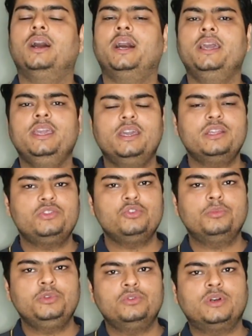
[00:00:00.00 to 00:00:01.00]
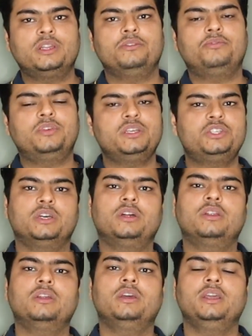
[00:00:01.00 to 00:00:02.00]
I assume you are a
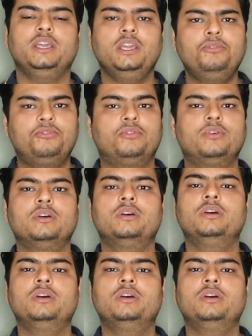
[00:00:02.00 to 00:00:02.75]
fresher if